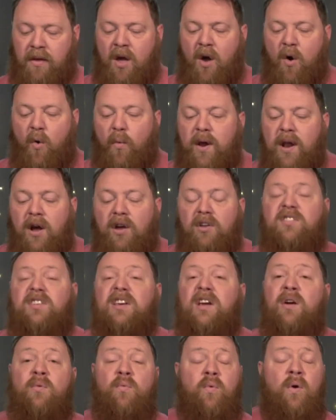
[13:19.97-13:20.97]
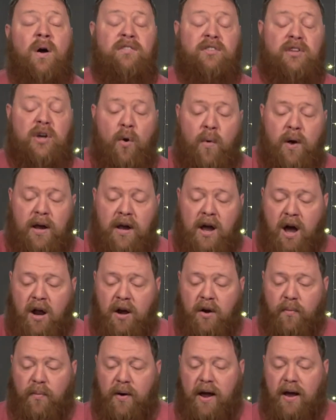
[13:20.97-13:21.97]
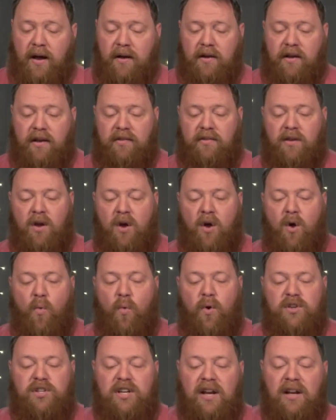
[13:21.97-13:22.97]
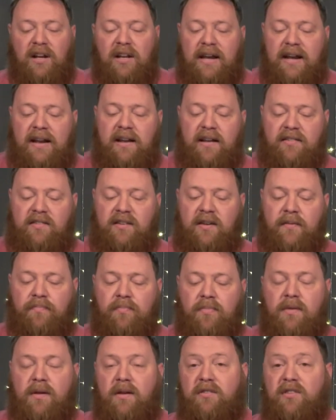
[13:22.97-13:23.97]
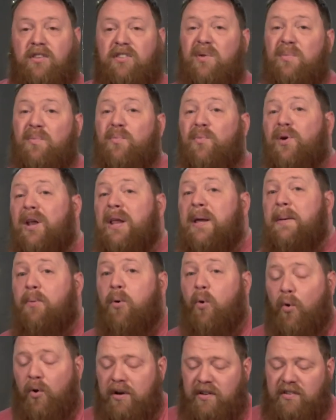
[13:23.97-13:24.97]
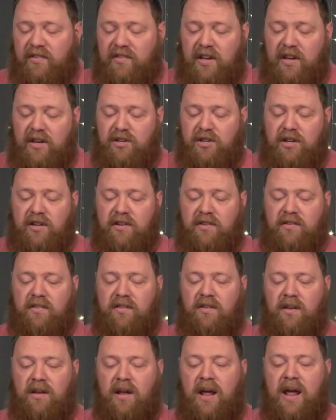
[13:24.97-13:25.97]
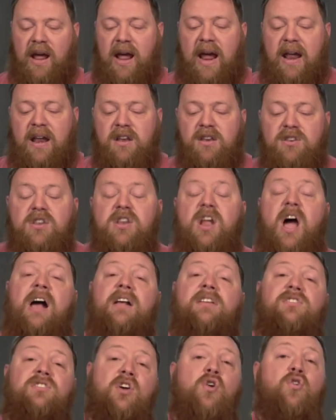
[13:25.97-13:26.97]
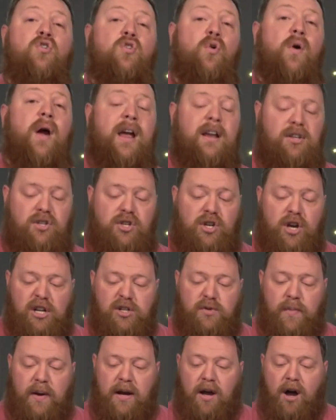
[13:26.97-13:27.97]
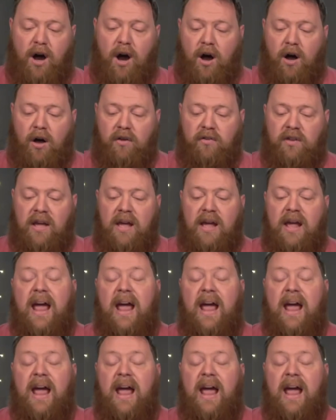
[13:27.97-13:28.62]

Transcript: We don't see what's going on around us, which can lead us to some really poor decisions and not so great judgment calls.